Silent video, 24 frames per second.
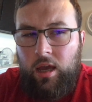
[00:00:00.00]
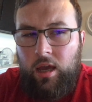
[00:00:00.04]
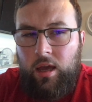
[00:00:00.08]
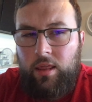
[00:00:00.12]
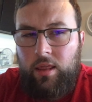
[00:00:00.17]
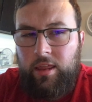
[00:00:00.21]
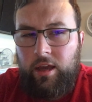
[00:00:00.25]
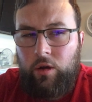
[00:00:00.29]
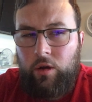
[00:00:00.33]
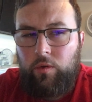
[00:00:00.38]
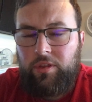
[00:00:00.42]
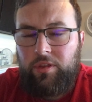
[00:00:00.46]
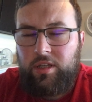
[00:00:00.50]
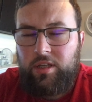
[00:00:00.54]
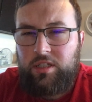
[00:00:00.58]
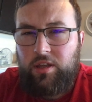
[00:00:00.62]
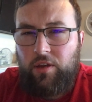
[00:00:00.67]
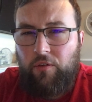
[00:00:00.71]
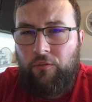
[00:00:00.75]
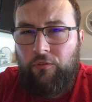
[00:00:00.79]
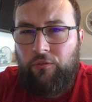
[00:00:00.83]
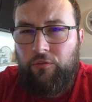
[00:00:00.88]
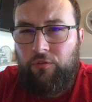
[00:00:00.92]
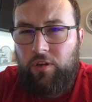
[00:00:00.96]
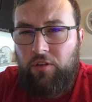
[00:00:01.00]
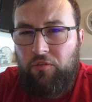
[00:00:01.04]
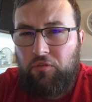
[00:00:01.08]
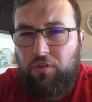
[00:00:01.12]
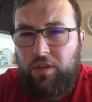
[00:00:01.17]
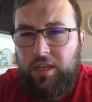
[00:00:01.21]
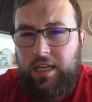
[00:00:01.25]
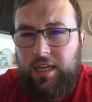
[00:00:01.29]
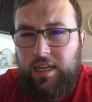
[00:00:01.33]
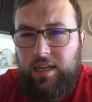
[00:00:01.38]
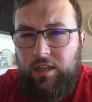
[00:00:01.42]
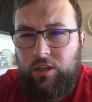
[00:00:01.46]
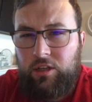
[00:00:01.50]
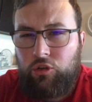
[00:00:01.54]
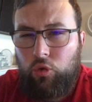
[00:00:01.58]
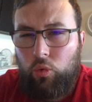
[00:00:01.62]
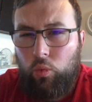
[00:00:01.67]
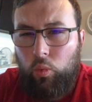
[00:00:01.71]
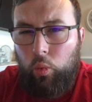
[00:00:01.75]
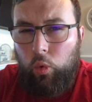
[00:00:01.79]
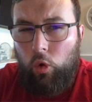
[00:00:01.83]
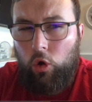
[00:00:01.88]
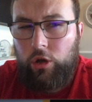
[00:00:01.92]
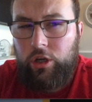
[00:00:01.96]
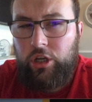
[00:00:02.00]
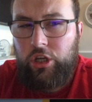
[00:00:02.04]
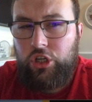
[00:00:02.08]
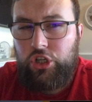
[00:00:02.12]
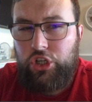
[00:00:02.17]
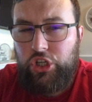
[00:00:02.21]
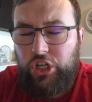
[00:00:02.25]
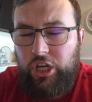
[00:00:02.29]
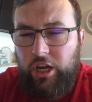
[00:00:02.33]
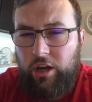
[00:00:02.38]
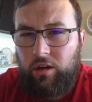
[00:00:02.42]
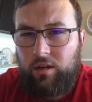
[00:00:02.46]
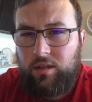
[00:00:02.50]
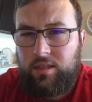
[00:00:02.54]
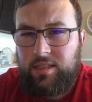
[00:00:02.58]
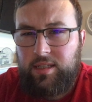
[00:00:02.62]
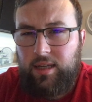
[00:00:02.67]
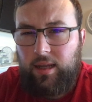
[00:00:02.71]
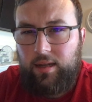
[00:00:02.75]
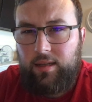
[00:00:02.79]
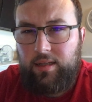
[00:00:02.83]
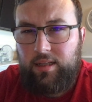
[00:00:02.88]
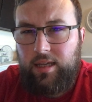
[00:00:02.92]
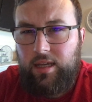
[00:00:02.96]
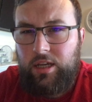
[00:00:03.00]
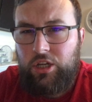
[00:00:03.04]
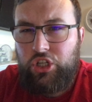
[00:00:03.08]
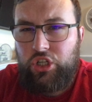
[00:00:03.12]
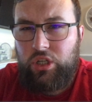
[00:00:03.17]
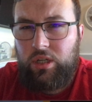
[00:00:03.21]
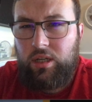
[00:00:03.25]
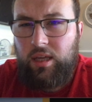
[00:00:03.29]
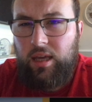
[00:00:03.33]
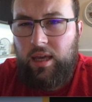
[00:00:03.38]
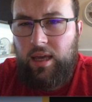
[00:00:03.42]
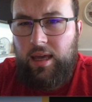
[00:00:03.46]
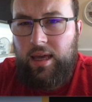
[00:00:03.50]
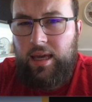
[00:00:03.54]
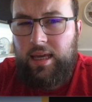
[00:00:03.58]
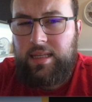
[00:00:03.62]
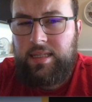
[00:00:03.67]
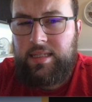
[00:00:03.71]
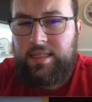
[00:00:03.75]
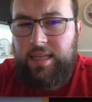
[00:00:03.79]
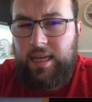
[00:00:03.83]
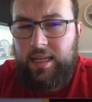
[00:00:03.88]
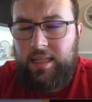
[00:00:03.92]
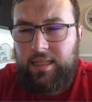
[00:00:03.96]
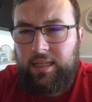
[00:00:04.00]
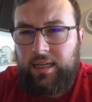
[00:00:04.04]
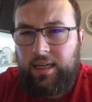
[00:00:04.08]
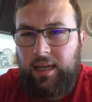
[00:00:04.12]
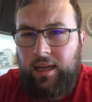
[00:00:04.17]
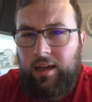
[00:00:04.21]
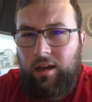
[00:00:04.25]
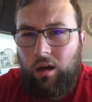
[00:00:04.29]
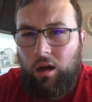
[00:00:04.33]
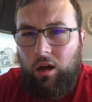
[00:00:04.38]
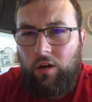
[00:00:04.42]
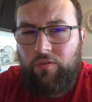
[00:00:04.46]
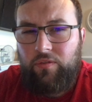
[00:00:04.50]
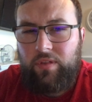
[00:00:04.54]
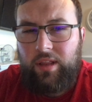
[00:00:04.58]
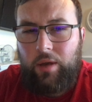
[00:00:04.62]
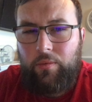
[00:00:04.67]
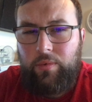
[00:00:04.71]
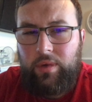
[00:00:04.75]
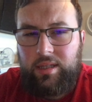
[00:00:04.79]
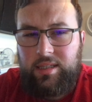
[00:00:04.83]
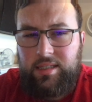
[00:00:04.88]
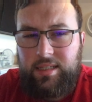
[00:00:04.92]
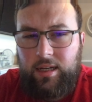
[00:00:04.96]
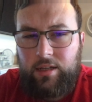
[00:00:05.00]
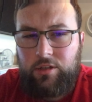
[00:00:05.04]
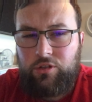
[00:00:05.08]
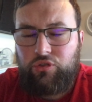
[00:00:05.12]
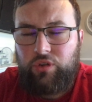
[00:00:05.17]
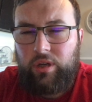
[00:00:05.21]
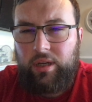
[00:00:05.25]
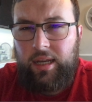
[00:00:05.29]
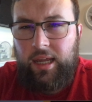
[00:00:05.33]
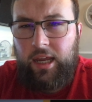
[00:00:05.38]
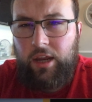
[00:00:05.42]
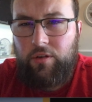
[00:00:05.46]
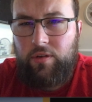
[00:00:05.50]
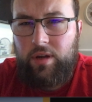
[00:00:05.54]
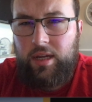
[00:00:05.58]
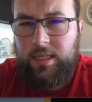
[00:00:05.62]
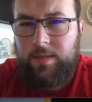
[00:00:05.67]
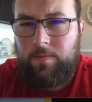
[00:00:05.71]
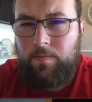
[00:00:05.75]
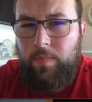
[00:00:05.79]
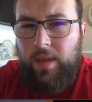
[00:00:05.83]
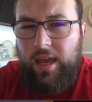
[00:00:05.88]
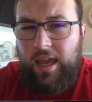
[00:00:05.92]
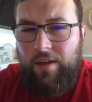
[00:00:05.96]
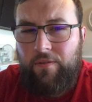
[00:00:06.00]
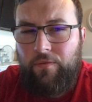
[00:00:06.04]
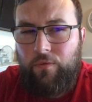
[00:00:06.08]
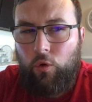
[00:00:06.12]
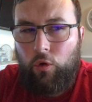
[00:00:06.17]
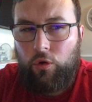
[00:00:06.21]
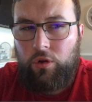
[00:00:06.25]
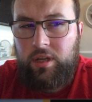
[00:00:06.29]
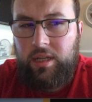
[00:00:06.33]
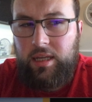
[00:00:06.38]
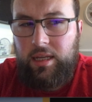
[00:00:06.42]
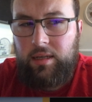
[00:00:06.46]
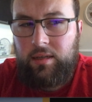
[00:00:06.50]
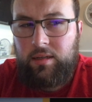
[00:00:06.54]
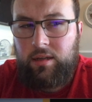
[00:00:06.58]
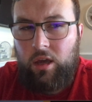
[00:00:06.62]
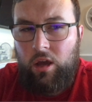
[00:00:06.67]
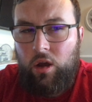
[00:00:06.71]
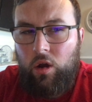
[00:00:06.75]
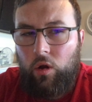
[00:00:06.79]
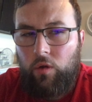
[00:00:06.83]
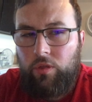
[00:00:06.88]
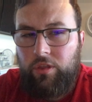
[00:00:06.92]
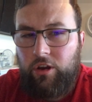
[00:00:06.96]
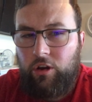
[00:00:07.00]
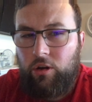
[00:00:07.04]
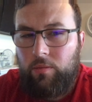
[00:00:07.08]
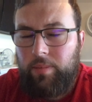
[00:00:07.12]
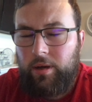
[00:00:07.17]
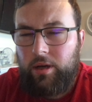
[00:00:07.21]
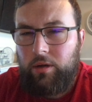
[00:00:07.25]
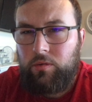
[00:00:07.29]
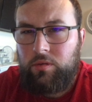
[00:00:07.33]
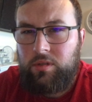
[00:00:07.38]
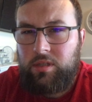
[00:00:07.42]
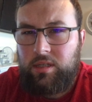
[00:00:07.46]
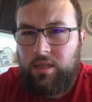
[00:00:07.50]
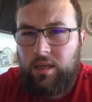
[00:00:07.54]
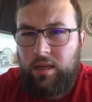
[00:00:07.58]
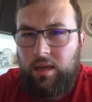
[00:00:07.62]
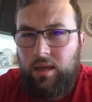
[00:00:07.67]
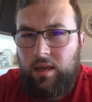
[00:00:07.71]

Now, this 15-to-1 share consolidation is set to kick off. That we can see on screen here is May 14th or thereabouts.